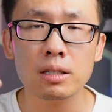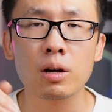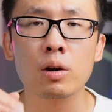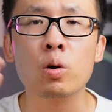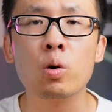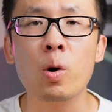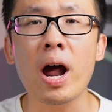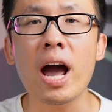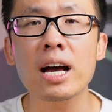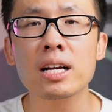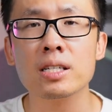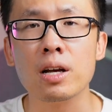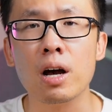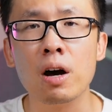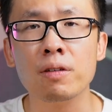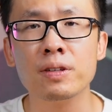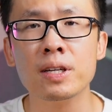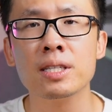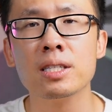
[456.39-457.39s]
the cracks
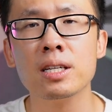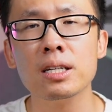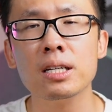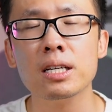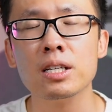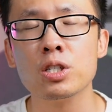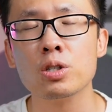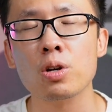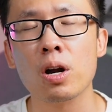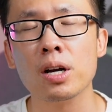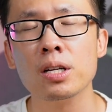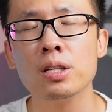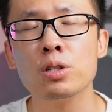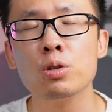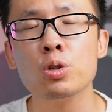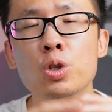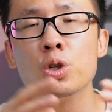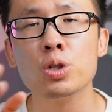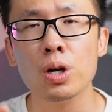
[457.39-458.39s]
of the city is starting
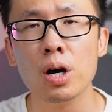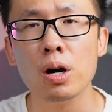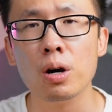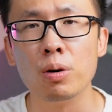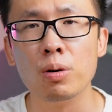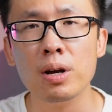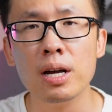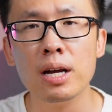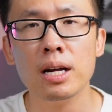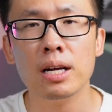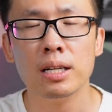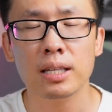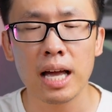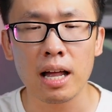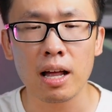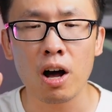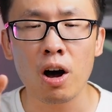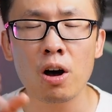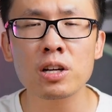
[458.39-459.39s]
to show
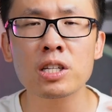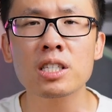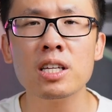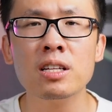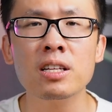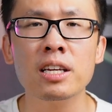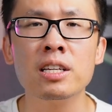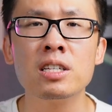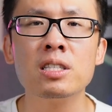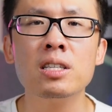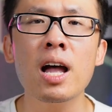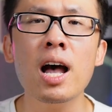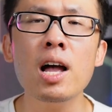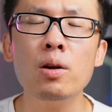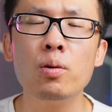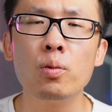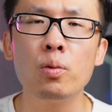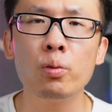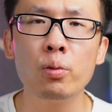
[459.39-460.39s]
that Austin is
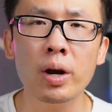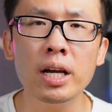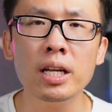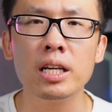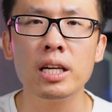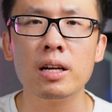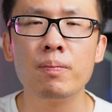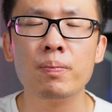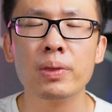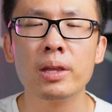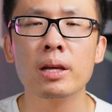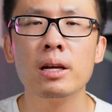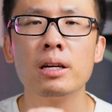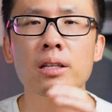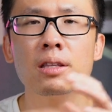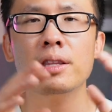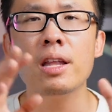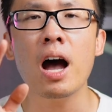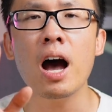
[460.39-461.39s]
not ready,
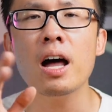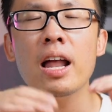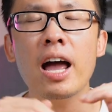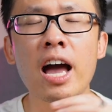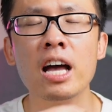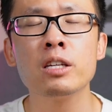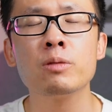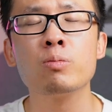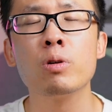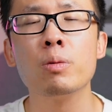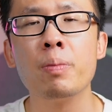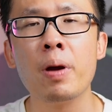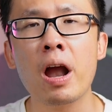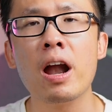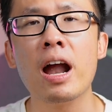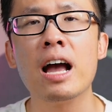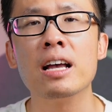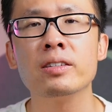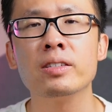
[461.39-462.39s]
not as
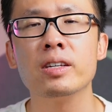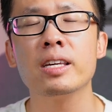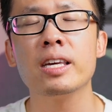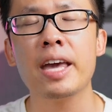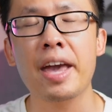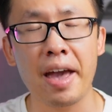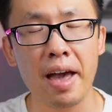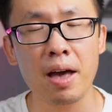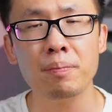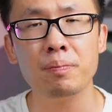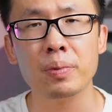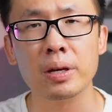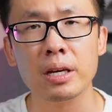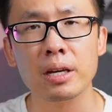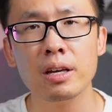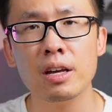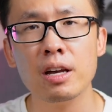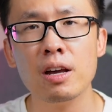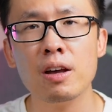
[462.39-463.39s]
prepared as it can
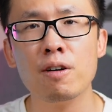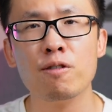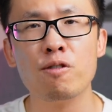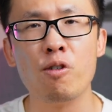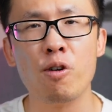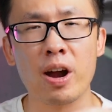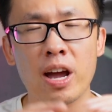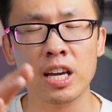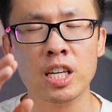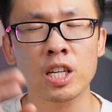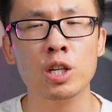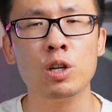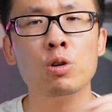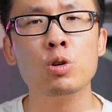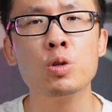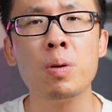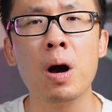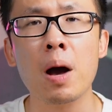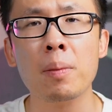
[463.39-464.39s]
be for a
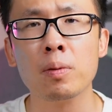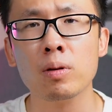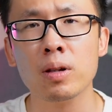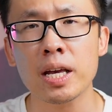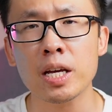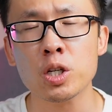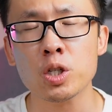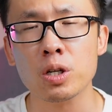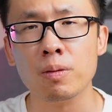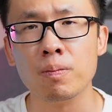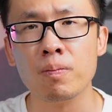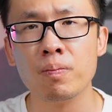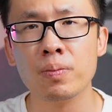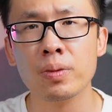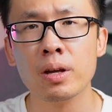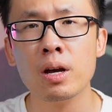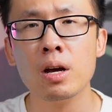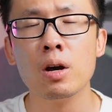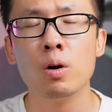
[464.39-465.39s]
huge population.
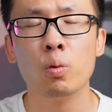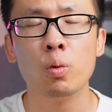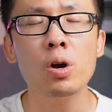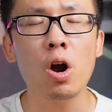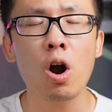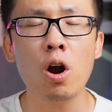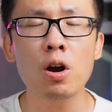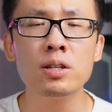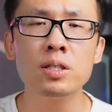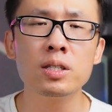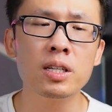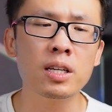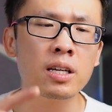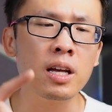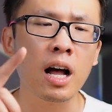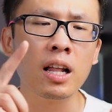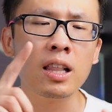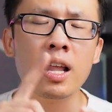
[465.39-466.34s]
We are seeing a